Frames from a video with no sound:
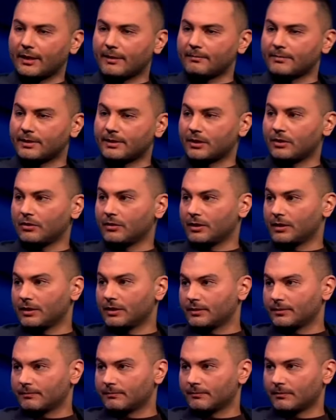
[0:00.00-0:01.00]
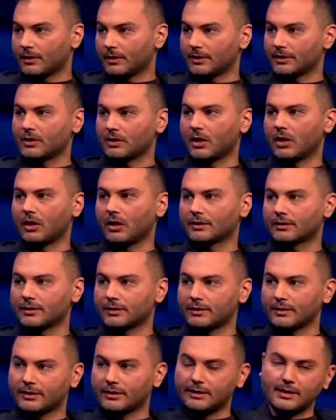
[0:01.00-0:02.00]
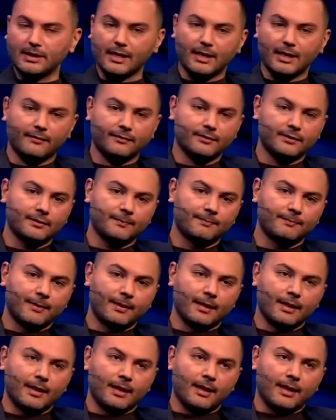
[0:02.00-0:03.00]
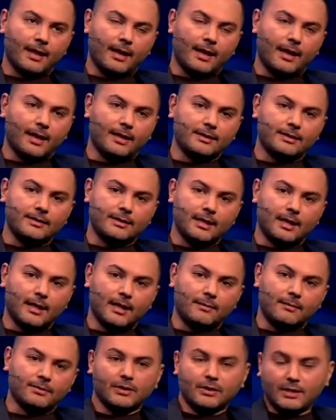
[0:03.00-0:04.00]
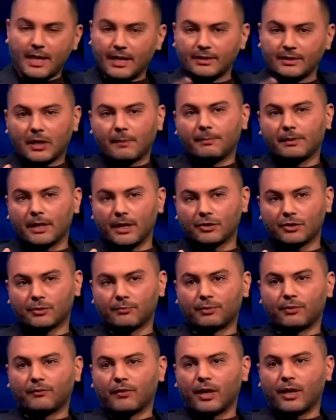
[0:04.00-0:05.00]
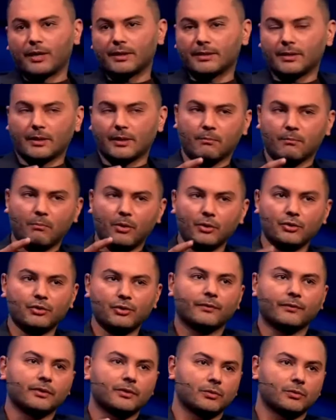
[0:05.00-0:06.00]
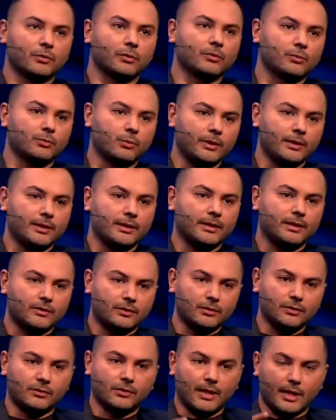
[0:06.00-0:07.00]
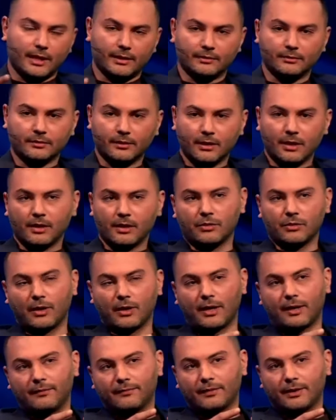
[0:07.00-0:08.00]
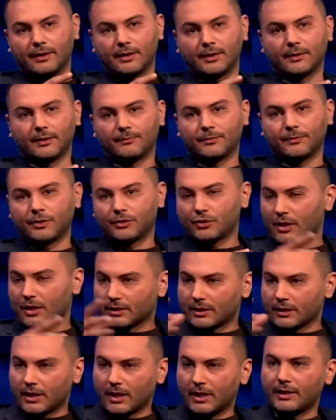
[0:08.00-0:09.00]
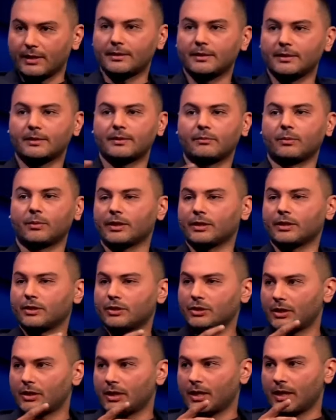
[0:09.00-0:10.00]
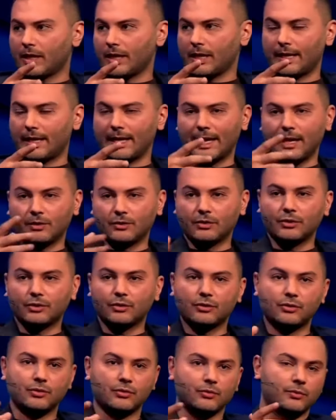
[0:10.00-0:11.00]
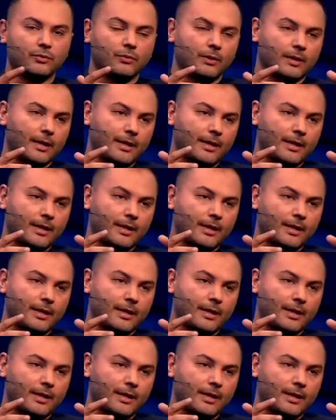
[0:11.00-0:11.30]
securities like stocks, ETFs. And so the XRP ledger provides most of the tools we need to do that. You have the trust lines, which allows you to